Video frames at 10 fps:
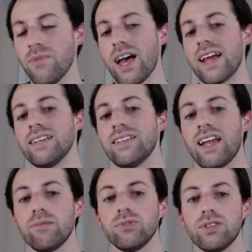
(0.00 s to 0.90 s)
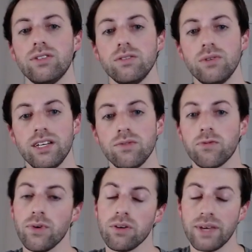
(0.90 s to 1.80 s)
that is able to
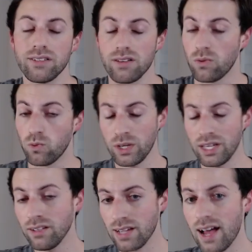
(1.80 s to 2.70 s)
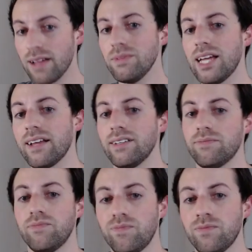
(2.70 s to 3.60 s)
infer based on real-time data
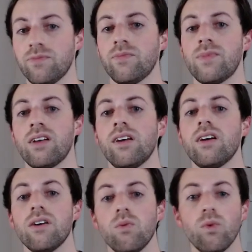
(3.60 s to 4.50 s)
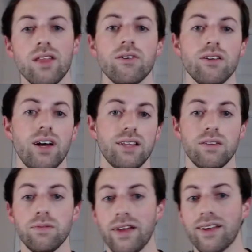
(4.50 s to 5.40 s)
whether or not the
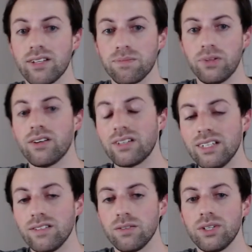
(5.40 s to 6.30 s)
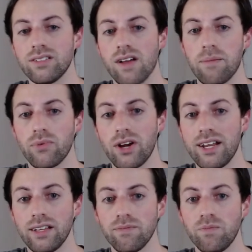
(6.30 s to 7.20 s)
fan that's plugged into it is
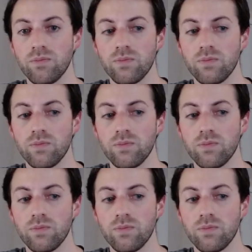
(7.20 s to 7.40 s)
operating